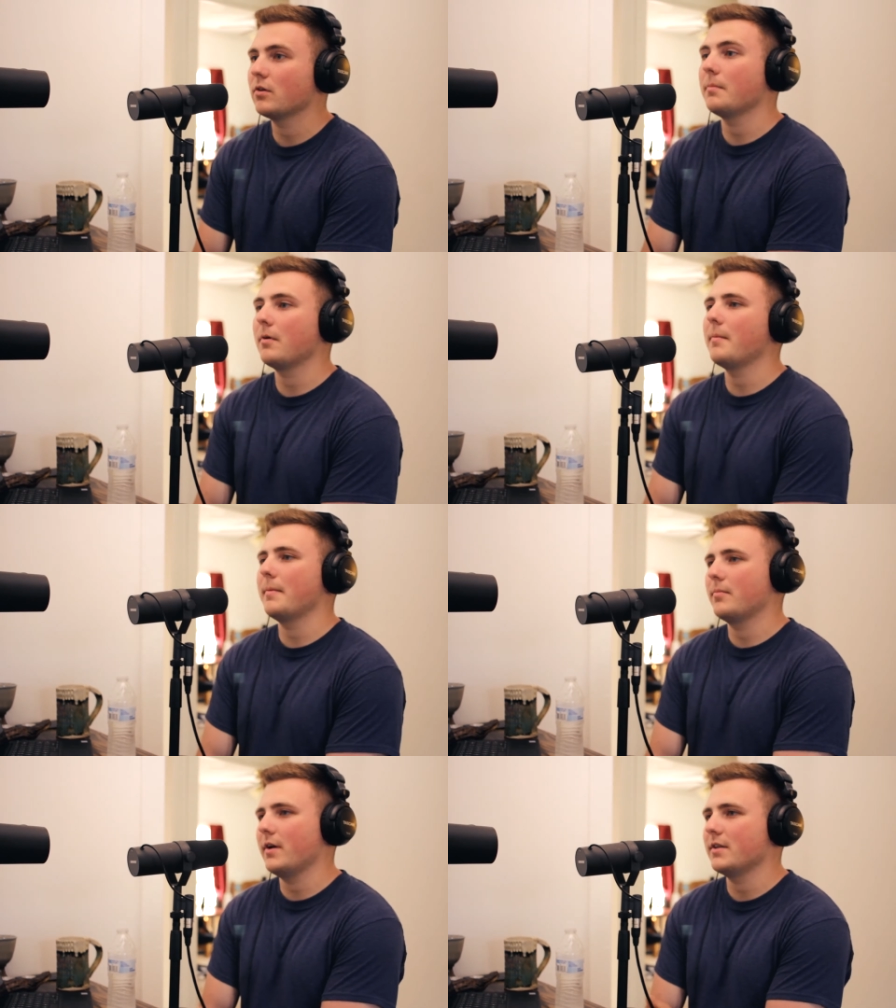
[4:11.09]
or
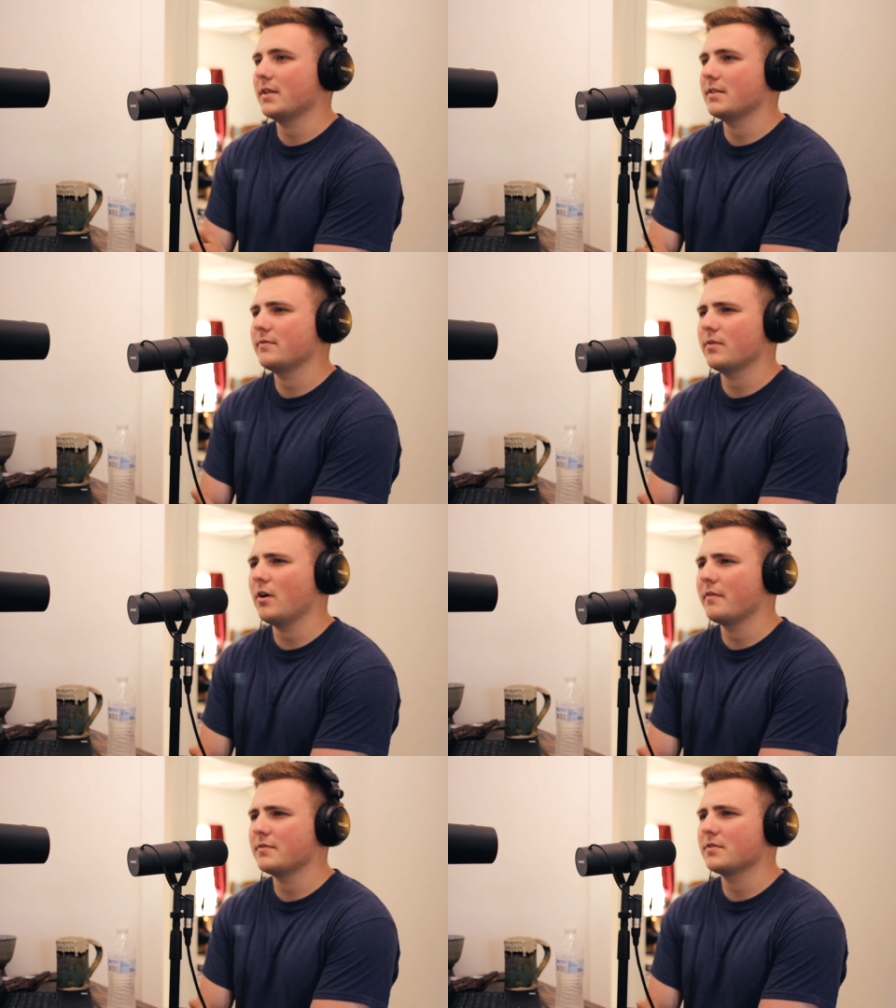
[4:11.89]
combat branch I guess for mm-hmm.
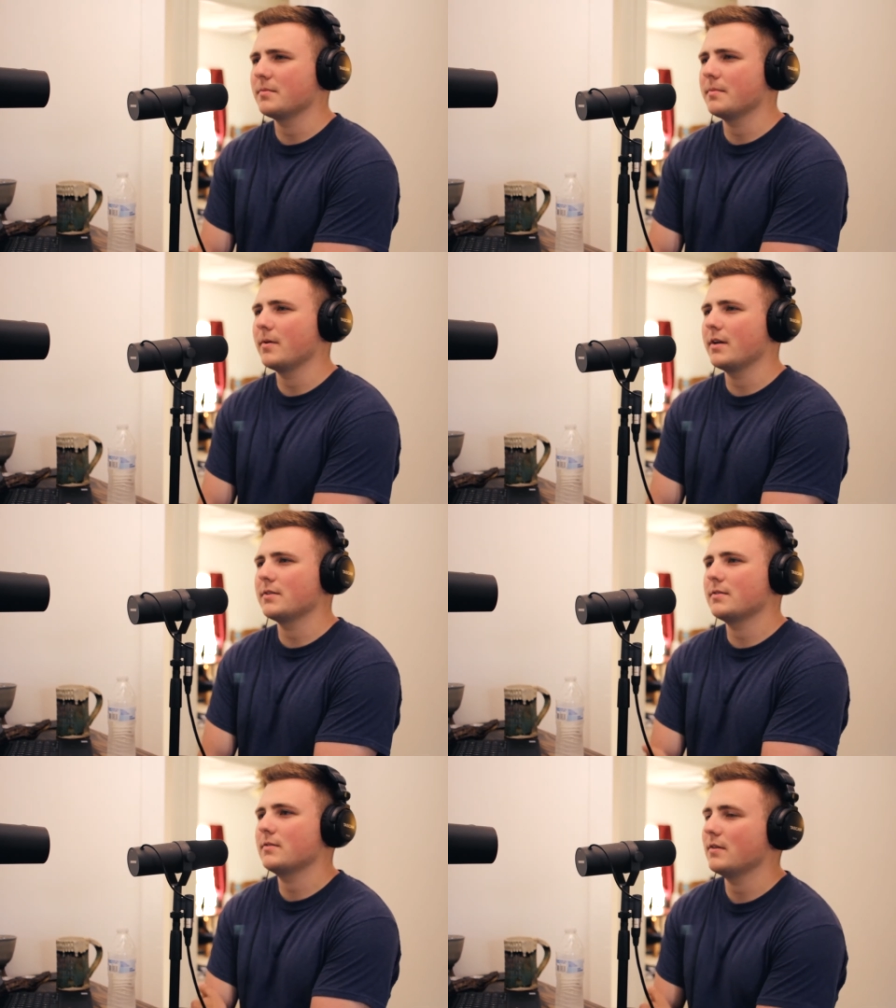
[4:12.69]
officers would be a
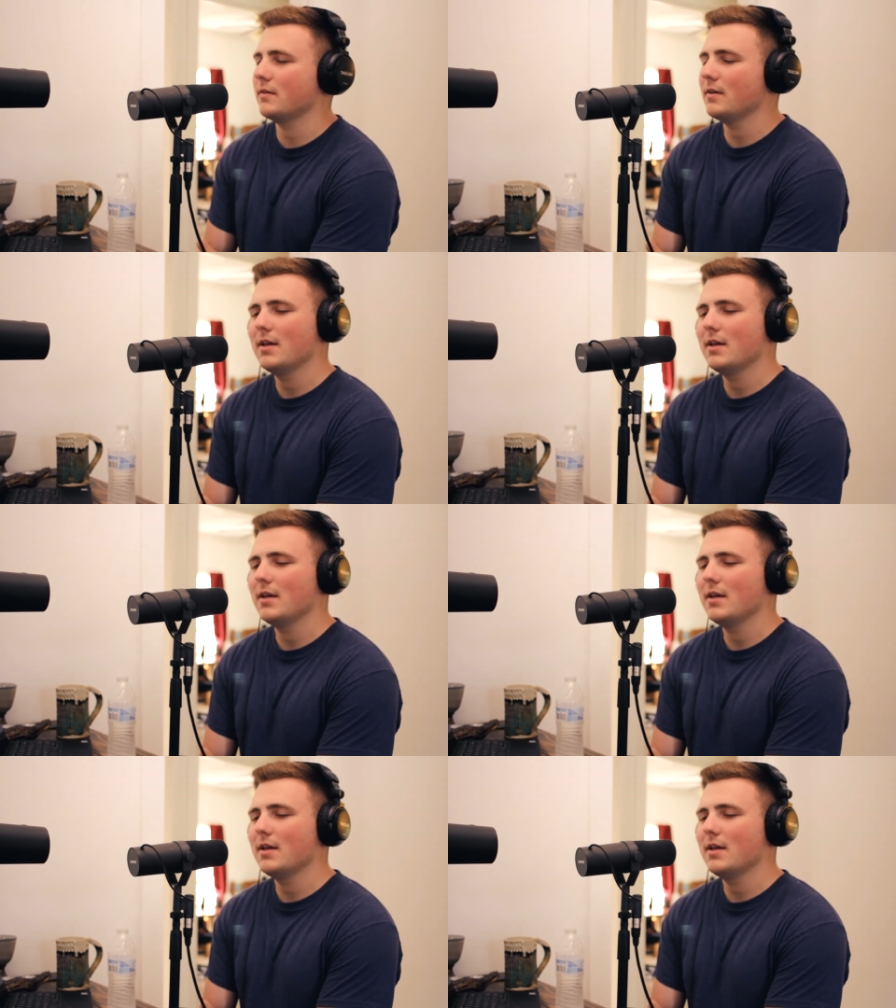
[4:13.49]
branch. So